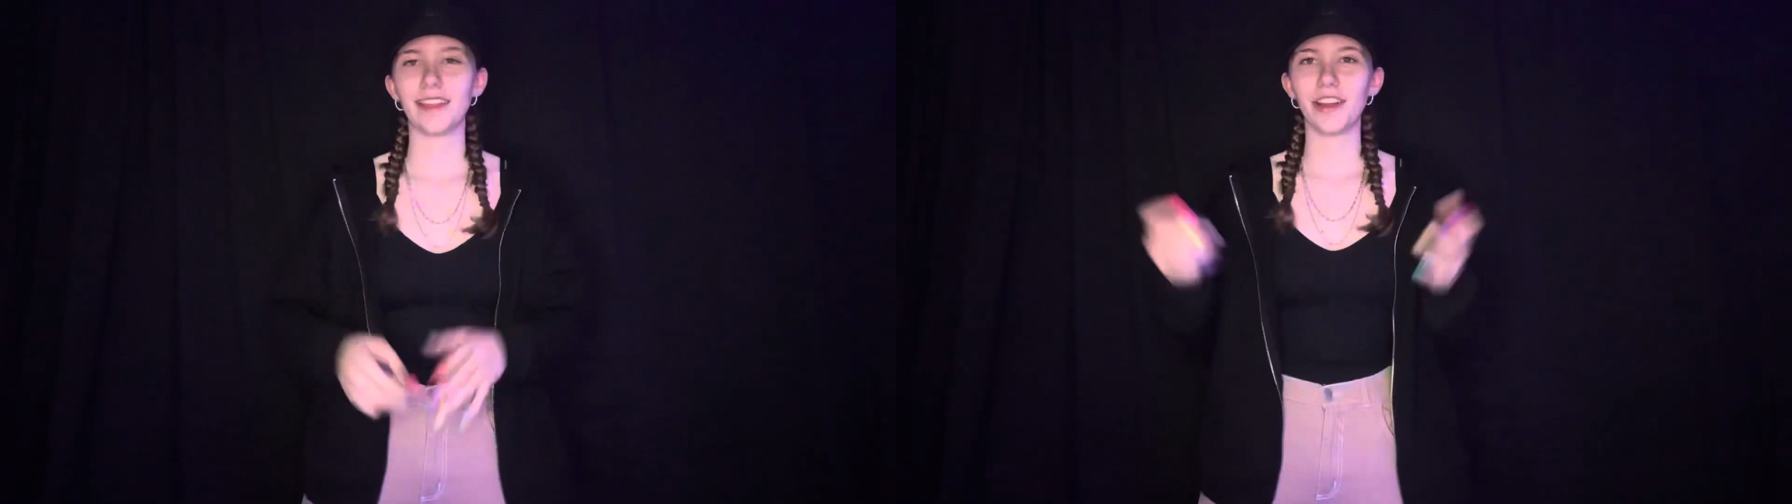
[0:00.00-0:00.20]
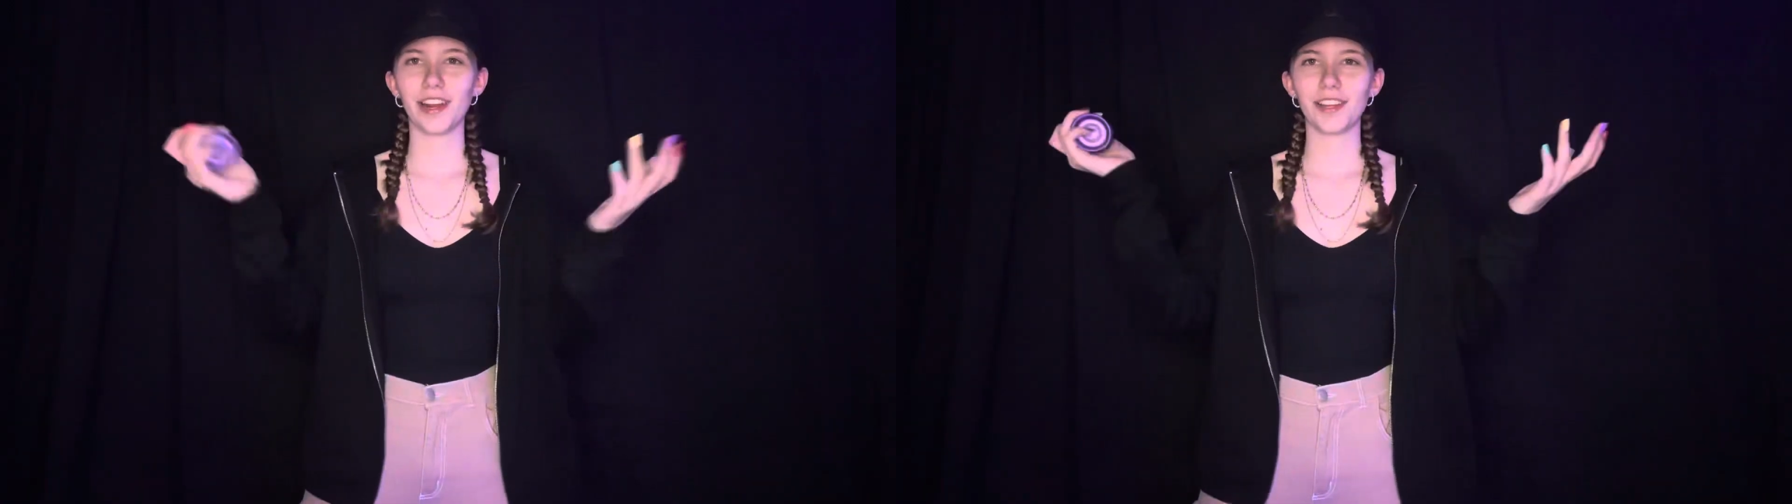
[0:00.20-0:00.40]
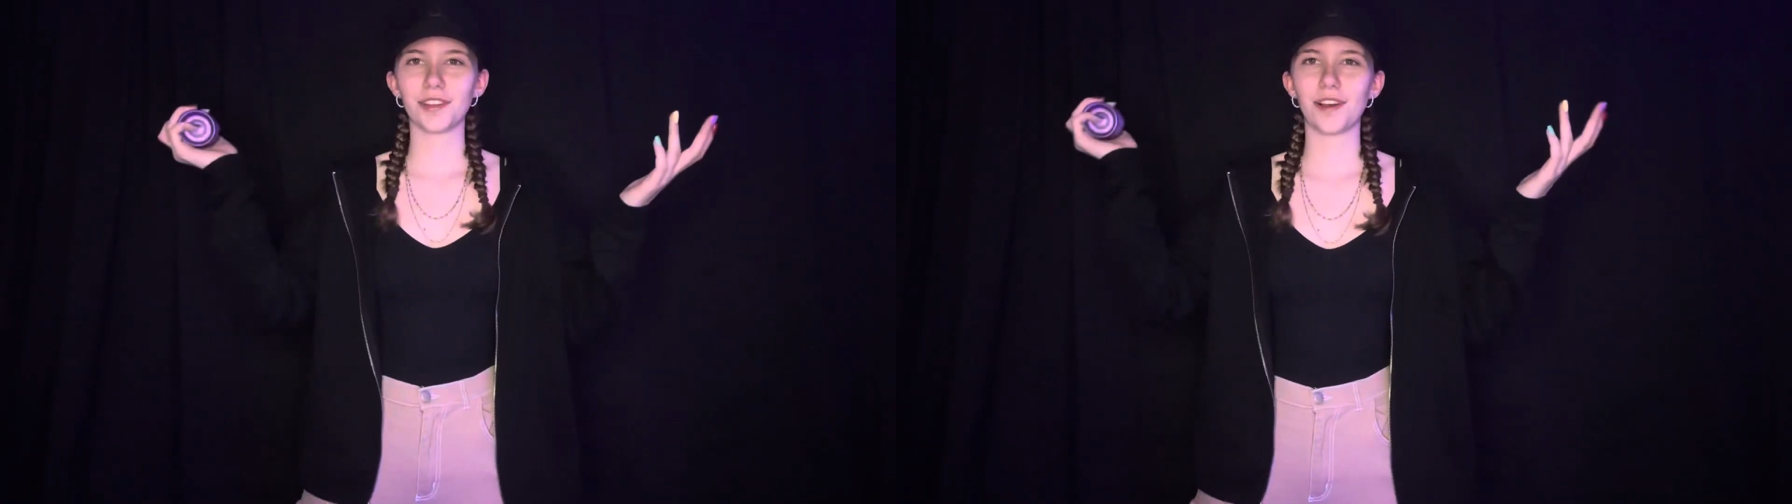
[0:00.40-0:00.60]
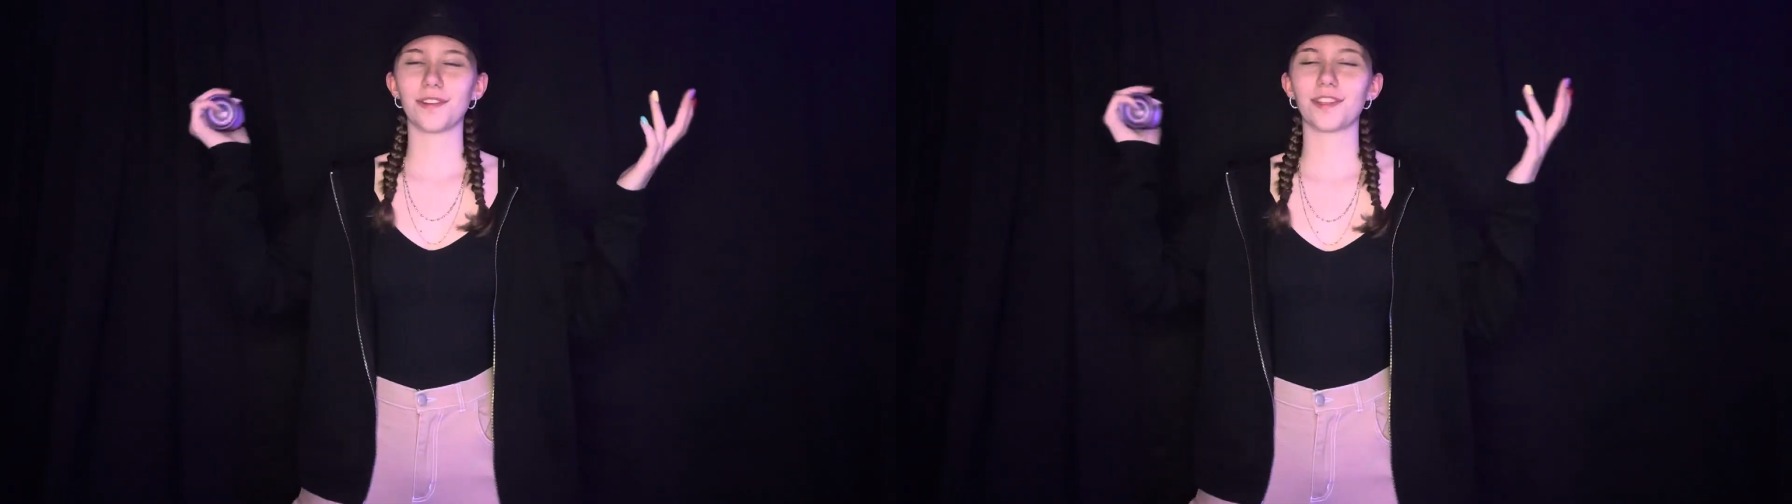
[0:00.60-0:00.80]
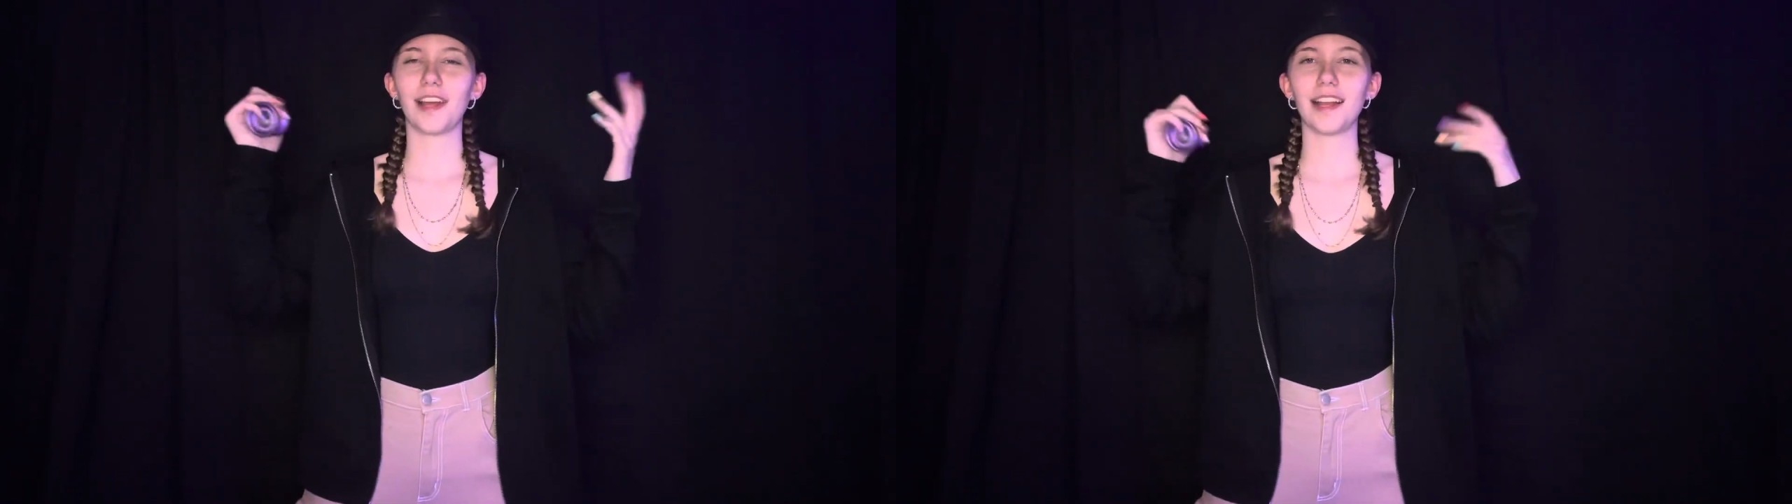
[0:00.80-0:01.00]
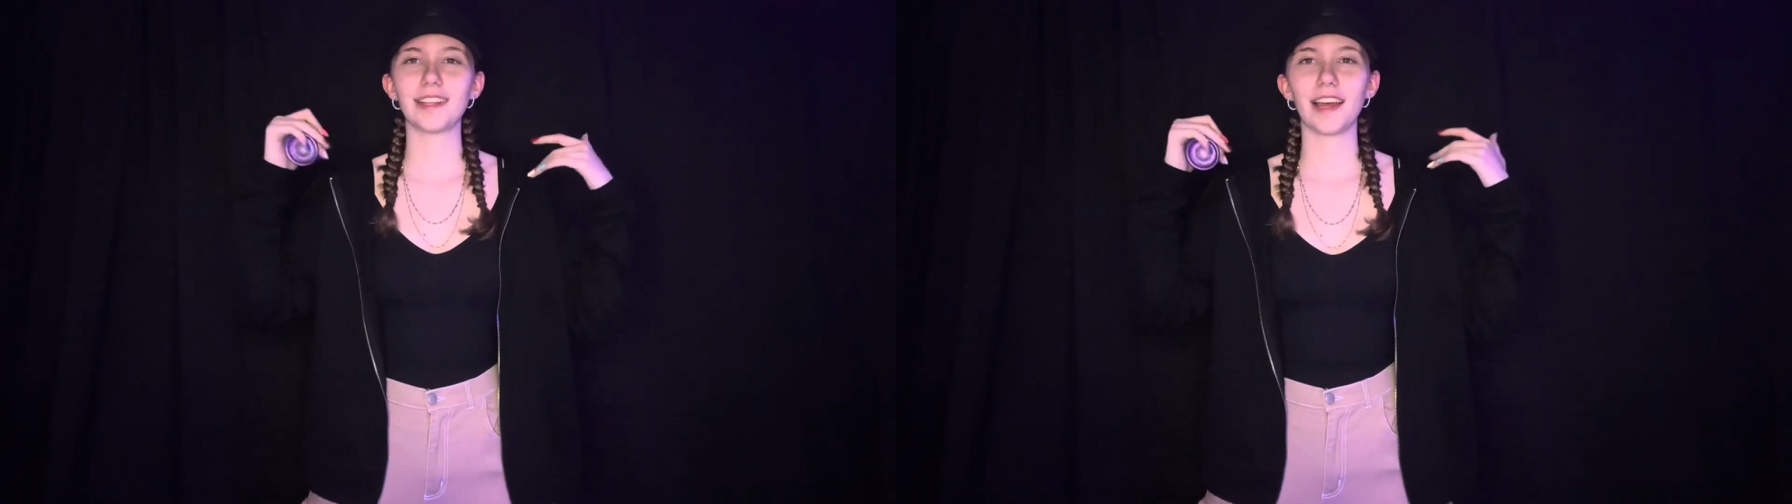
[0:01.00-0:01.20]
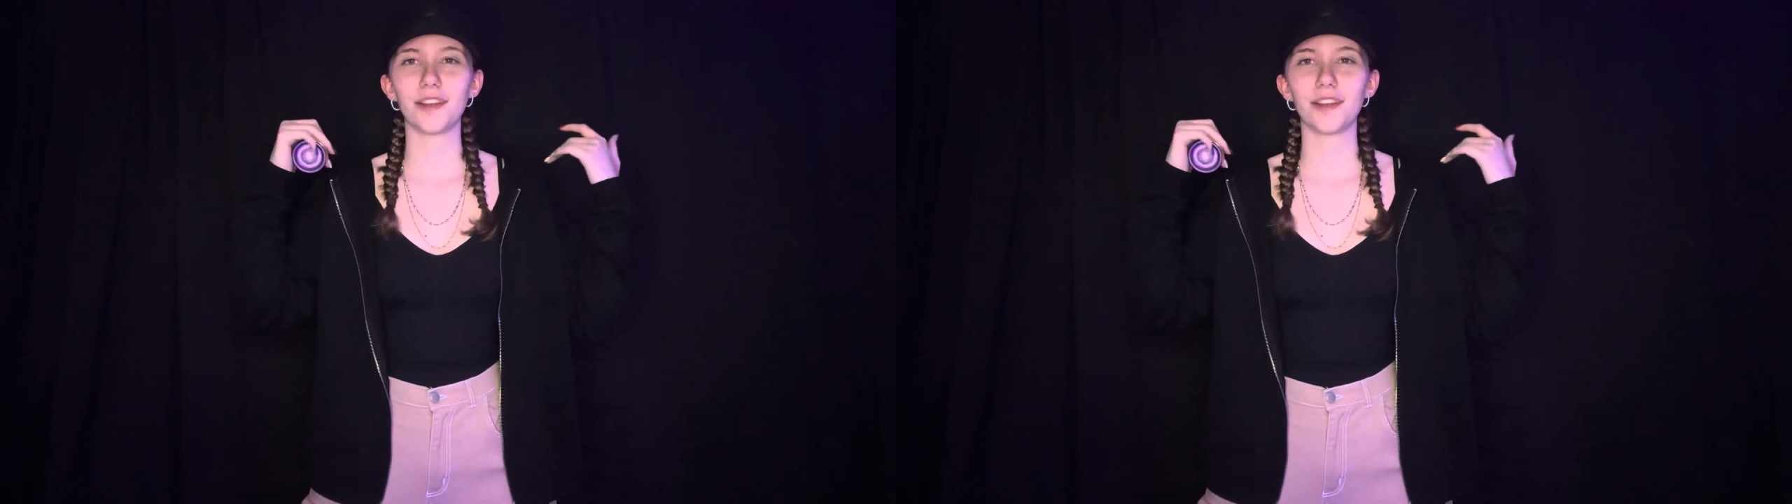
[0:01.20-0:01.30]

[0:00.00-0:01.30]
And there you guys go. So that is how